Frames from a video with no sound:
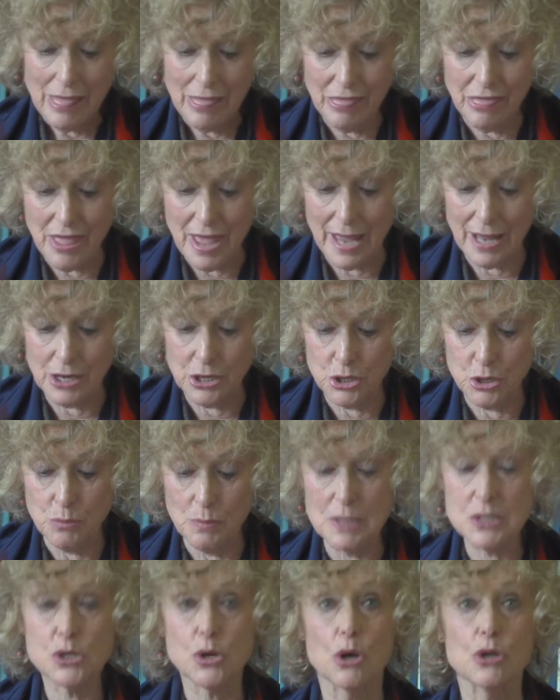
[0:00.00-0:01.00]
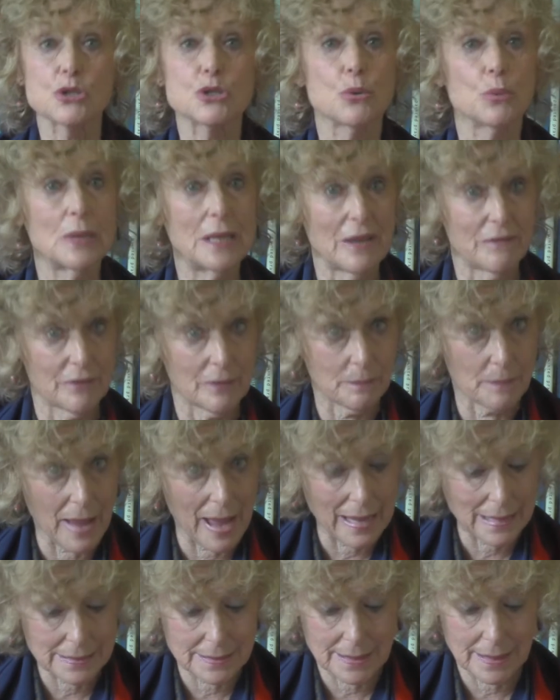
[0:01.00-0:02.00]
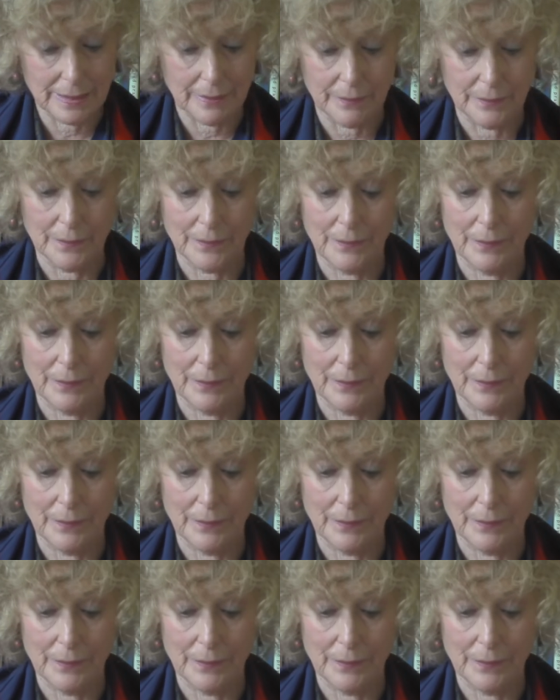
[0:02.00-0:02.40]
Then you must also give it back to him.